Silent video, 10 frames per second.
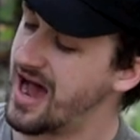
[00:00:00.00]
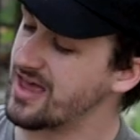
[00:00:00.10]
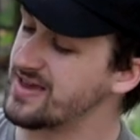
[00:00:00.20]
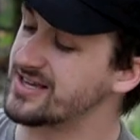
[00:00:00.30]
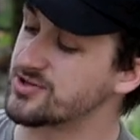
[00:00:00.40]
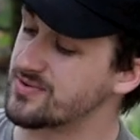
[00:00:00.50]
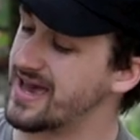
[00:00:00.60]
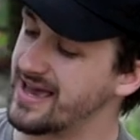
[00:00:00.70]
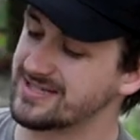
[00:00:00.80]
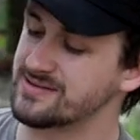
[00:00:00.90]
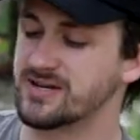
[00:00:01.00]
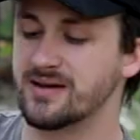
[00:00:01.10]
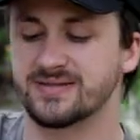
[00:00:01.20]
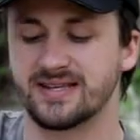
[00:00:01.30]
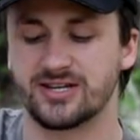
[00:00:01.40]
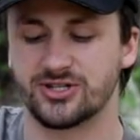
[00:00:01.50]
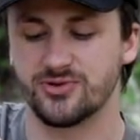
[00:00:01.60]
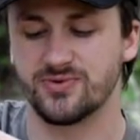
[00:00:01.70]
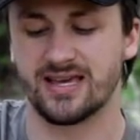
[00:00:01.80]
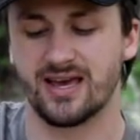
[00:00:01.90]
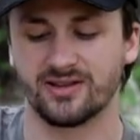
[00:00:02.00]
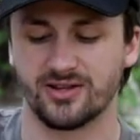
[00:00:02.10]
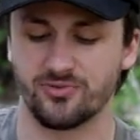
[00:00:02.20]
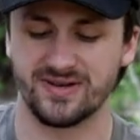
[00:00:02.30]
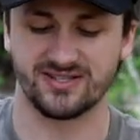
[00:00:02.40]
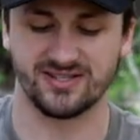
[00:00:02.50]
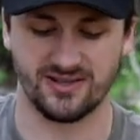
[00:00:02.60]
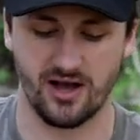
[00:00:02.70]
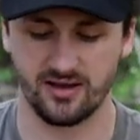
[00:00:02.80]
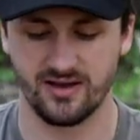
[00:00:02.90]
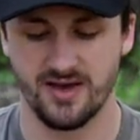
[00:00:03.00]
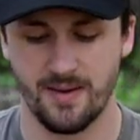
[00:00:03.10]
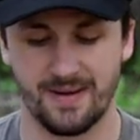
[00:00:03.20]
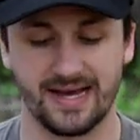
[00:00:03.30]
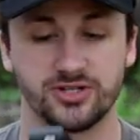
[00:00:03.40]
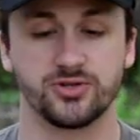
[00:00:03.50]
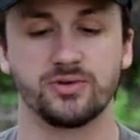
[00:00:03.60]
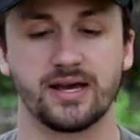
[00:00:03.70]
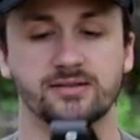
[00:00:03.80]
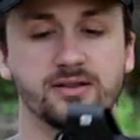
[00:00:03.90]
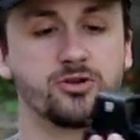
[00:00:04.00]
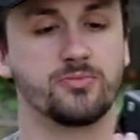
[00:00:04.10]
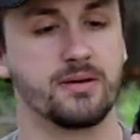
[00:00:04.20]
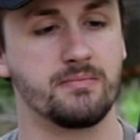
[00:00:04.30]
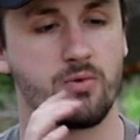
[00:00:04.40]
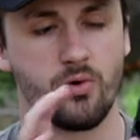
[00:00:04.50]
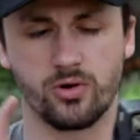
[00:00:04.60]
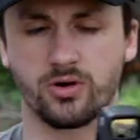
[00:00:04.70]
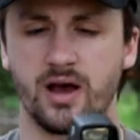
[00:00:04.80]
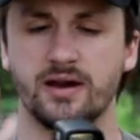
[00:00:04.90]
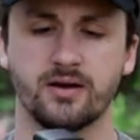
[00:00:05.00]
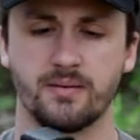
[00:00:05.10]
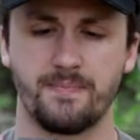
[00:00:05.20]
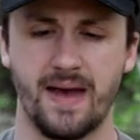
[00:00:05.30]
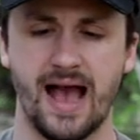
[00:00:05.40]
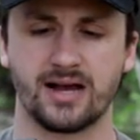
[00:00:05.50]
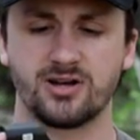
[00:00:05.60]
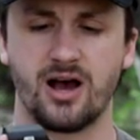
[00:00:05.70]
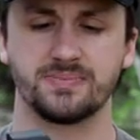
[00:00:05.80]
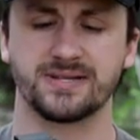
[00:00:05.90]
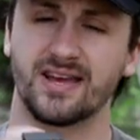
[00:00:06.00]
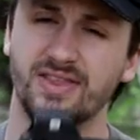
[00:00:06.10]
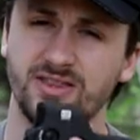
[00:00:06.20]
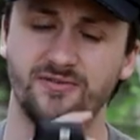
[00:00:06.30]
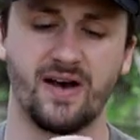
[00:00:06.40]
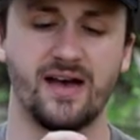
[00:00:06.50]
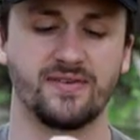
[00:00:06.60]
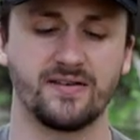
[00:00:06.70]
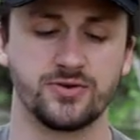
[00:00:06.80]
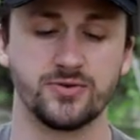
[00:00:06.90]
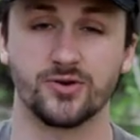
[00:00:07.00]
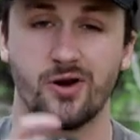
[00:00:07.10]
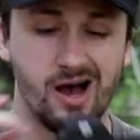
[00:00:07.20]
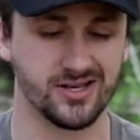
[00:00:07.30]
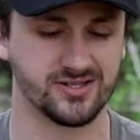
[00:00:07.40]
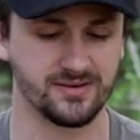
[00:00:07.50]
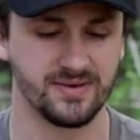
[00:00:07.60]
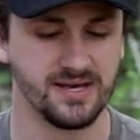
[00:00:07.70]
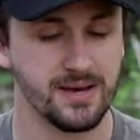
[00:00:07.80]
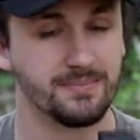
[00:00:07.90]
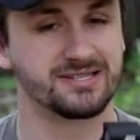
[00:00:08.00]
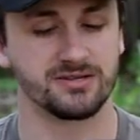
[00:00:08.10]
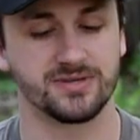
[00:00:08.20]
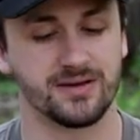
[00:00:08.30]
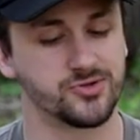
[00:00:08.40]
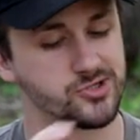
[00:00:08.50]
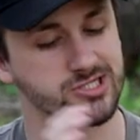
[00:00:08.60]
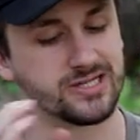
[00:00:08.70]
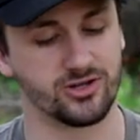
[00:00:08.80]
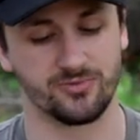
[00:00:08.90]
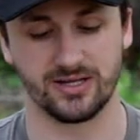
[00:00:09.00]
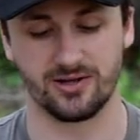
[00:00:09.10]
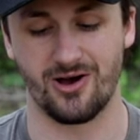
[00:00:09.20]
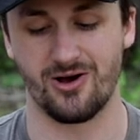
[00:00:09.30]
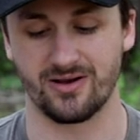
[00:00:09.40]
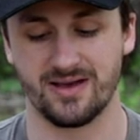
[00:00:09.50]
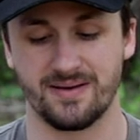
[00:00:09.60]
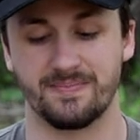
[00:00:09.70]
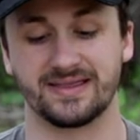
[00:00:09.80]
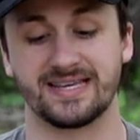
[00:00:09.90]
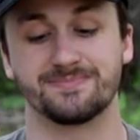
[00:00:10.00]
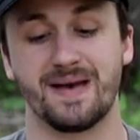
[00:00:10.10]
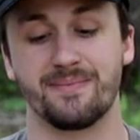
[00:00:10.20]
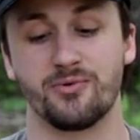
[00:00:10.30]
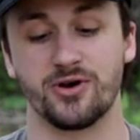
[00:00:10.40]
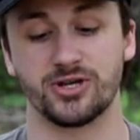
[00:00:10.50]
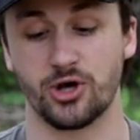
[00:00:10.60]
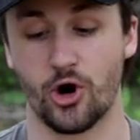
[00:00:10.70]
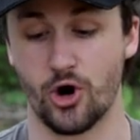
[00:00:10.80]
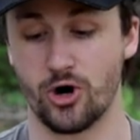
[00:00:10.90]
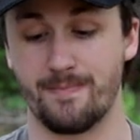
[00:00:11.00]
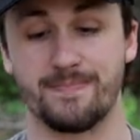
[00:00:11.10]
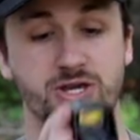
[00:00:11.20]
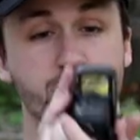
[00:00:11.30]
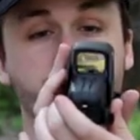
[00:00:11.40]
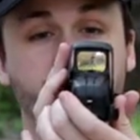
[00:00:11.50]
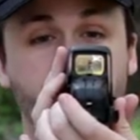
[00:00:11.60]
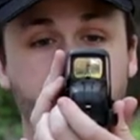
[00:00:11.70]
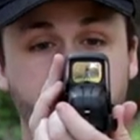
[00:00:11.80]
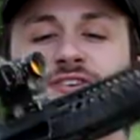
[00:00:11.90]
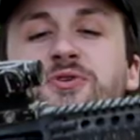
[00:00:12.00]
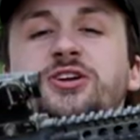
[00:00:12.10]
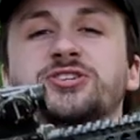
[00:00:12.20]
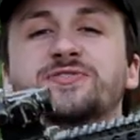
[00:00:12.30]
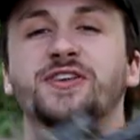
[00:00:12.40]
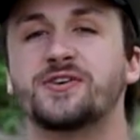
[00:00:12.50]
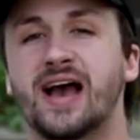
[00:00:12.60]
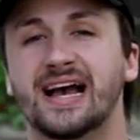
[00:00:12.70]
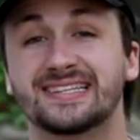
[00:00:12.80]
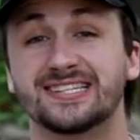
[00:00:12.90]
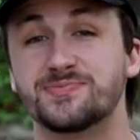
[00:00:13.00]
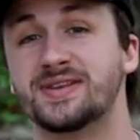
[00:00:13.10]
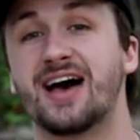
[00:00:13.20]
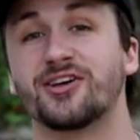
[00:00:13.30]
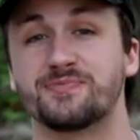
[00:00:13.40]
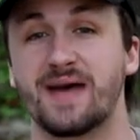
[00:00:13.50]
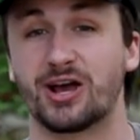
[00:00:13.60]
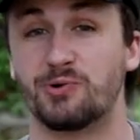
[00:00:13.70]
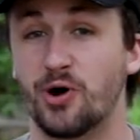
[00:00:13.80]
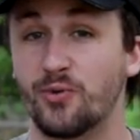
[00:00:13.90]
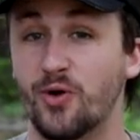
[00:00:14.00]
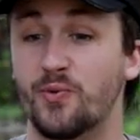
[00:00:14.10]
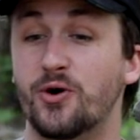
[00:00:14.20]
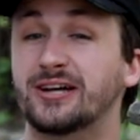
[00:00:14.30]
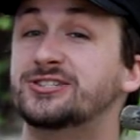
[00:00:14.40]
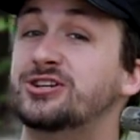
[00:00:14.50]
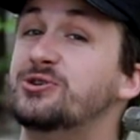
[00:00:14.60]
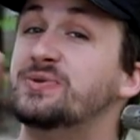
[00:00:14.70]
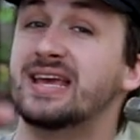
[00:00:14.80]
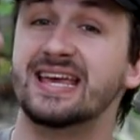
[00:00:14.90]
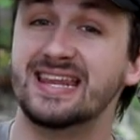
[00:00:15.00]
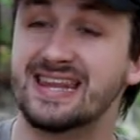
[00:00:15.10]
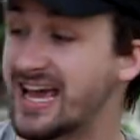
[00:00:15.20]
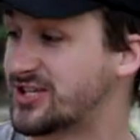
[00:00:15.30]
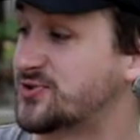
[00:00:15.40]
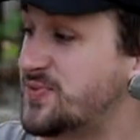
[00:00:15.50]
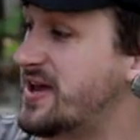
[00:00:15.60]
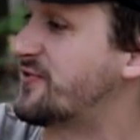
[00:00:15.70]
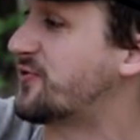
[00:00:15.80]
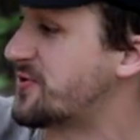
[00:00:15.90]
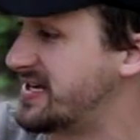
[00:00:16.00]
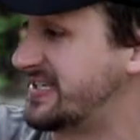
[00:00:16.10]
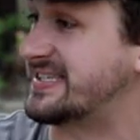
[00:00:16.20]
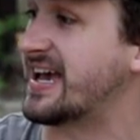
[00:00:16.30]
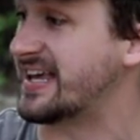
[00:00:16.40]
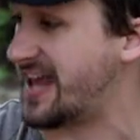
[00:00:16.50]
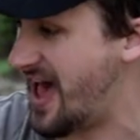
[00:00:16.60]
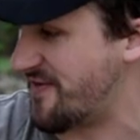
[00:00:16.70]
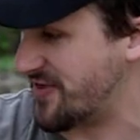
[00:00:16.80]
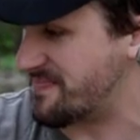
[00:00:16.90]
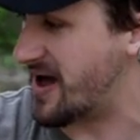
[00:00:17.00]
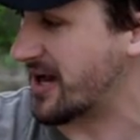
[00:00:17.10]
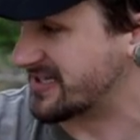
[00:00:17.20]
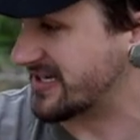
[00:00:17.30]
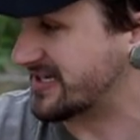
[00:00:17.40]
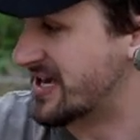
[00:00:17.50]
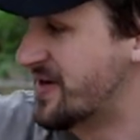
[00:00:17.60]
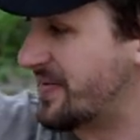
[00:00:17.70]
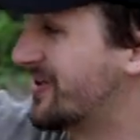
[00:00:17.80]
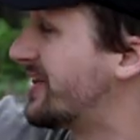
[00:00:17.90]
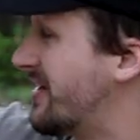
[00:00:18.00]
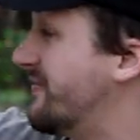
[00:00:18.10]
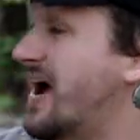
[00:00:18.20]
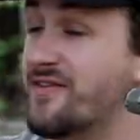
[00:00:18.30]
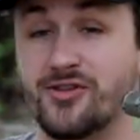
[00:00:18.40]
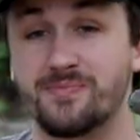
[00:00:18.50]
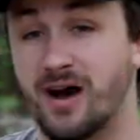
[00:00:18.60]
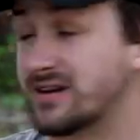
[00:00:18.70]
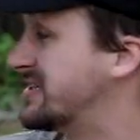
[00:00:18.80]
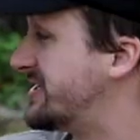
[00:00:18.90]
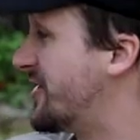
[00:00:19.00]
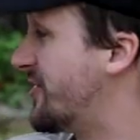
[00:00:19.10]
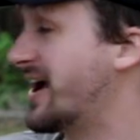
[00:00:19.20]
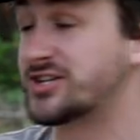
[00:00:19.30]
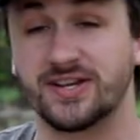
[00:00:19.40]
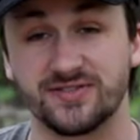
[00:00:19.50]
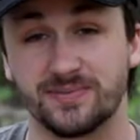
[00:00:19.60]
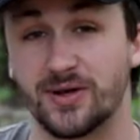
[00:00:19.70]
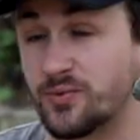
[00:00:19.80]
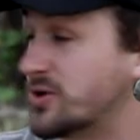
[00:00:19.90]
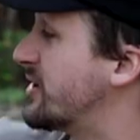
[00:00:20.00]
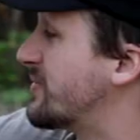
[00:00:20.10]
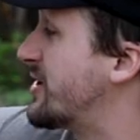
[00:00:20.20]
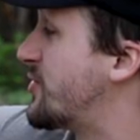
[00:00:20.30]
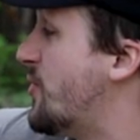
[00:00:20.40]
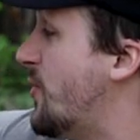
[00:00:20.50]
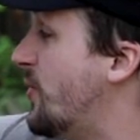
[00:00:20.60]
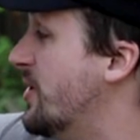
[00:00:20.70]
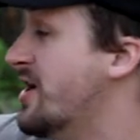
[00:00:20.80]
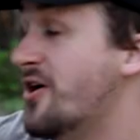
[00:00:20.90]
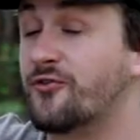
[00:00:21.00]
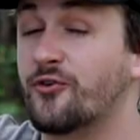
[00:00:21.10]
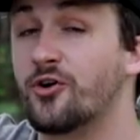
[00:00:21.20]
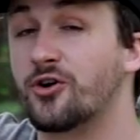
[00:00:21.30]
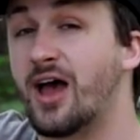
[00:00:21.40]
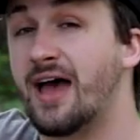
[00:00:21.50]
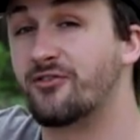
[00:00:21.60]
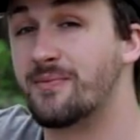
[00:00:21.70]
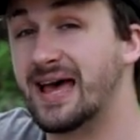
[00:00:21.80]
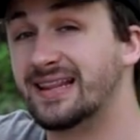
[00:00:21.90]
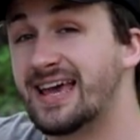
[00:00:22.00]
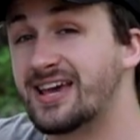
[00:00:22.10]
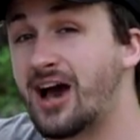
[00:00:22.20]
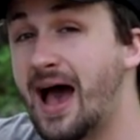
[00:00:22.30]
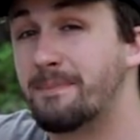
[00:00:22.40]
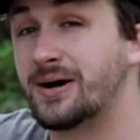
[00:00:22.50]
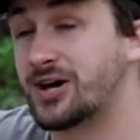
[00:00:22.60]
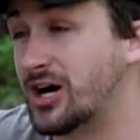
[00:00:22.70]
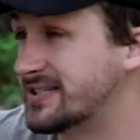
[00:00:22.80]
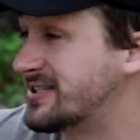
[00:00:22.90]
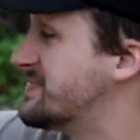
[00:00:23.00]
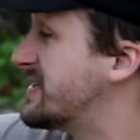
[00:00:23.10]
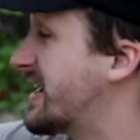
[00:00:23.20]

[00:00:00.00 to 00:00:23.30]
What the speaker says: I think it's okay. Sometimes they do get a little bit stuck, but I do like the little bit more kind of compact optic. I think the 552s are awesome, but sometimes they're just a little bit long. But these bad boys are beautiful. Thanks for watching this video, guys. This has been AlecMac111. Tune in next week for the second half of the boxes. There are like five other boxes here, and I actually have something really, really cool from LA Kappa Customs.